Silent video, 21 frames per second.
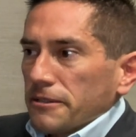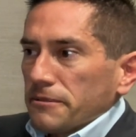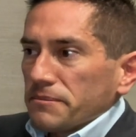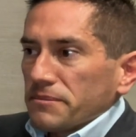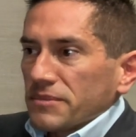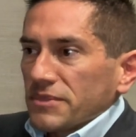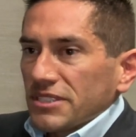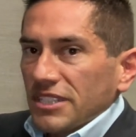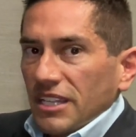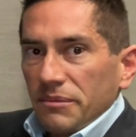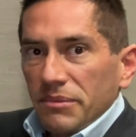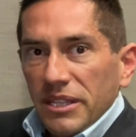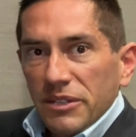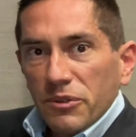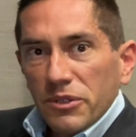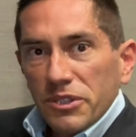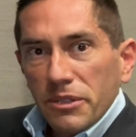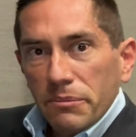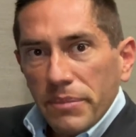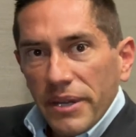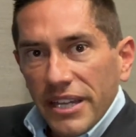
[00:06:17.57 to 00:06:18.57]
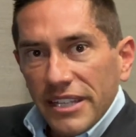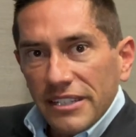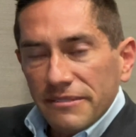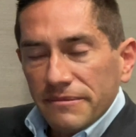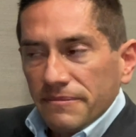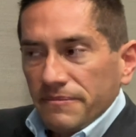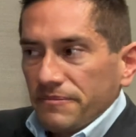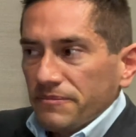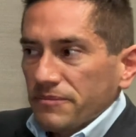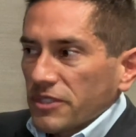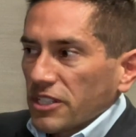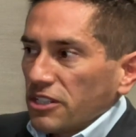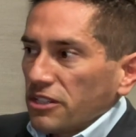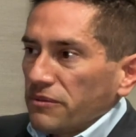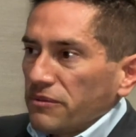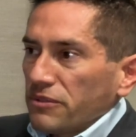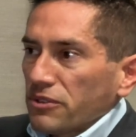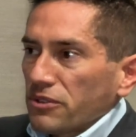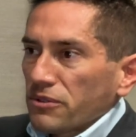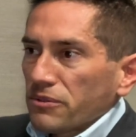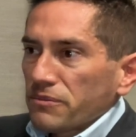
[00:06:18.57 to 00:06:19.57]
Same thing with the butt. If
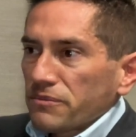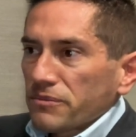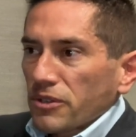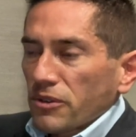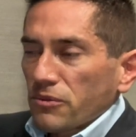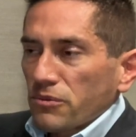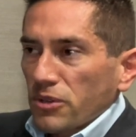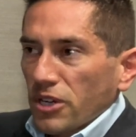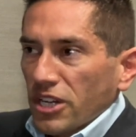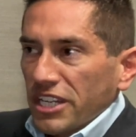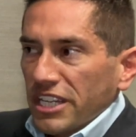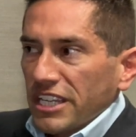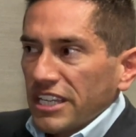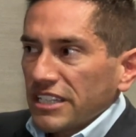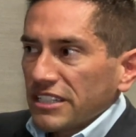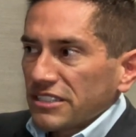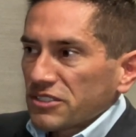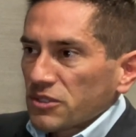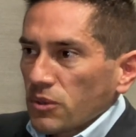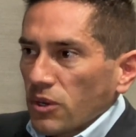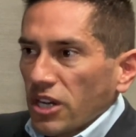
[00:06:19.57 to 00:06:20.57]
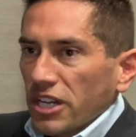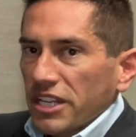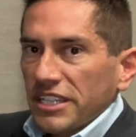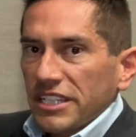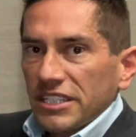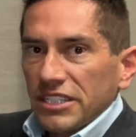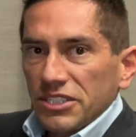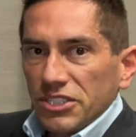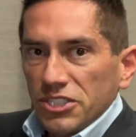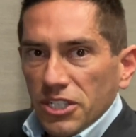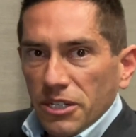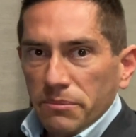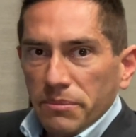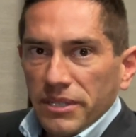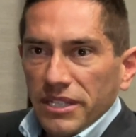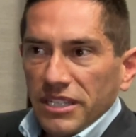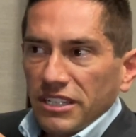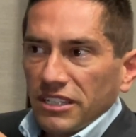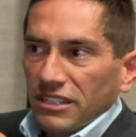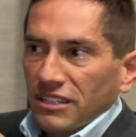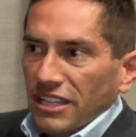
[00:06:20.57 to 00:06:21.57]
you're running and squatting and
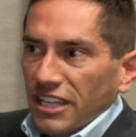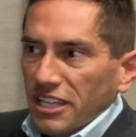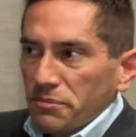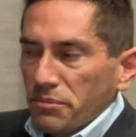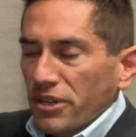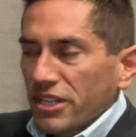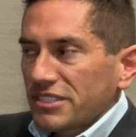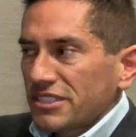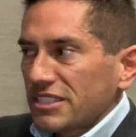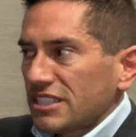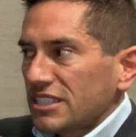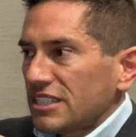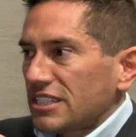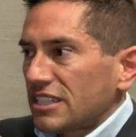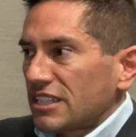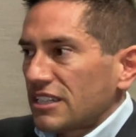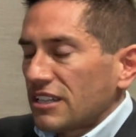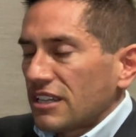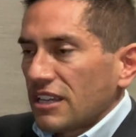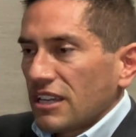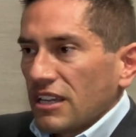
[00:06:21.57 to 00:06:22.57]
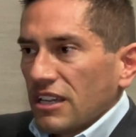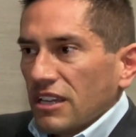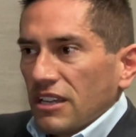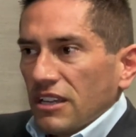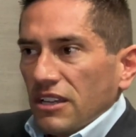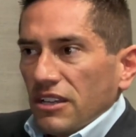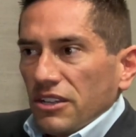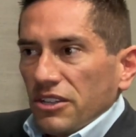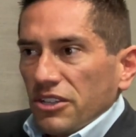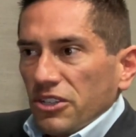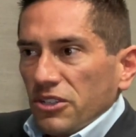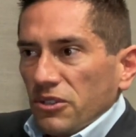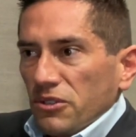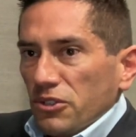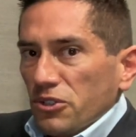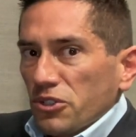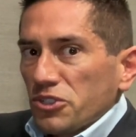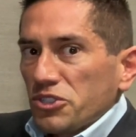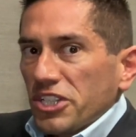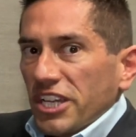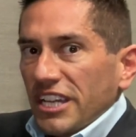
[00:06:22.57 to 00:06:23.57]
jumping and leg pressing, and
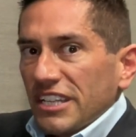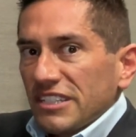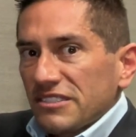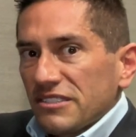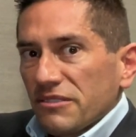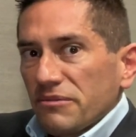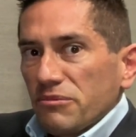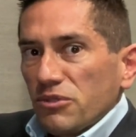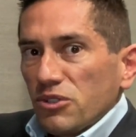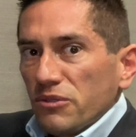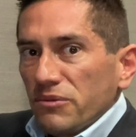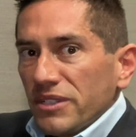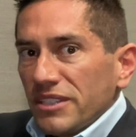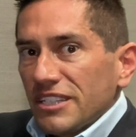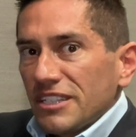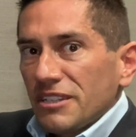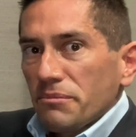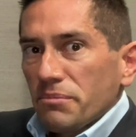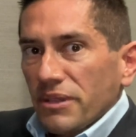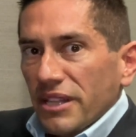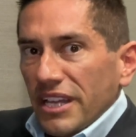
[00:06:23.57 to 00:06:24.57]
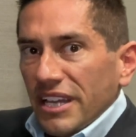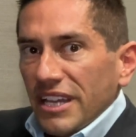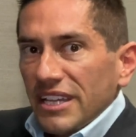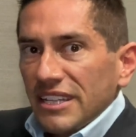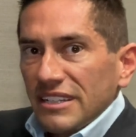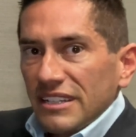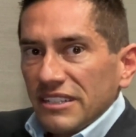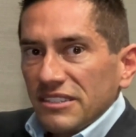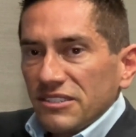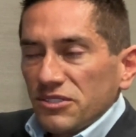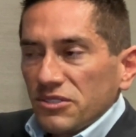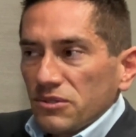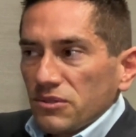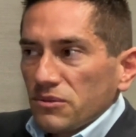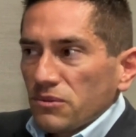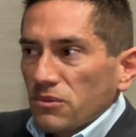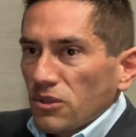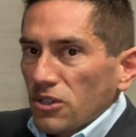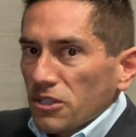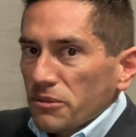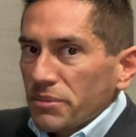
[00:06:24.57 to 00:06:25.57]
your chance of moving the implant into
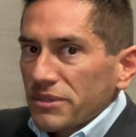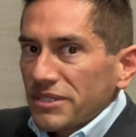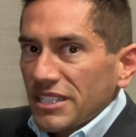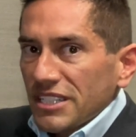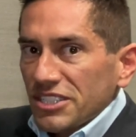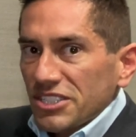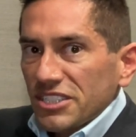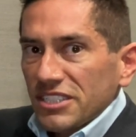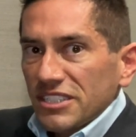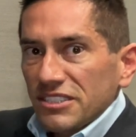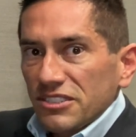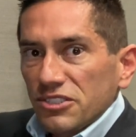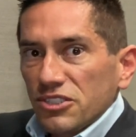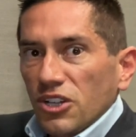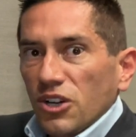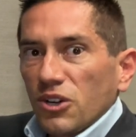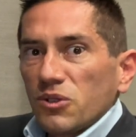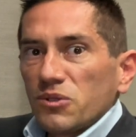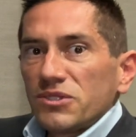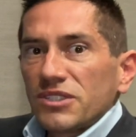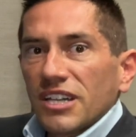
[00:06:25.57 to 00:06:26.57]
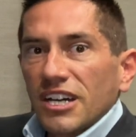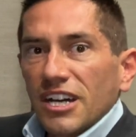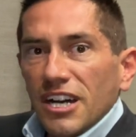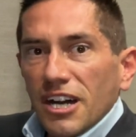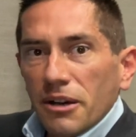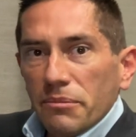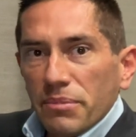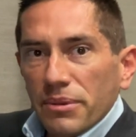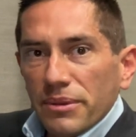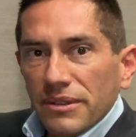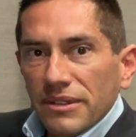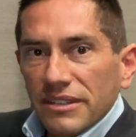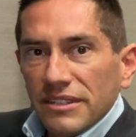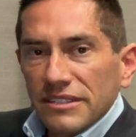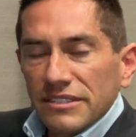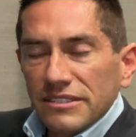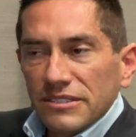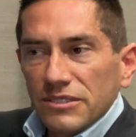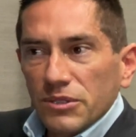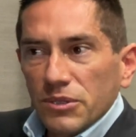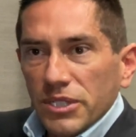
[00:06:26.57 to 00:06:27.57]
wrong position goes up,
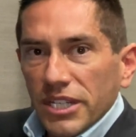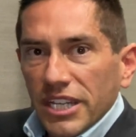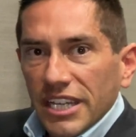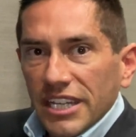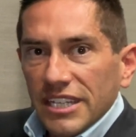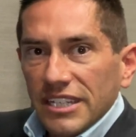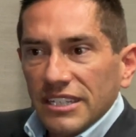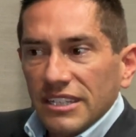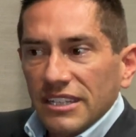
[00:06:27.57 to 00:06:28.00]
okay?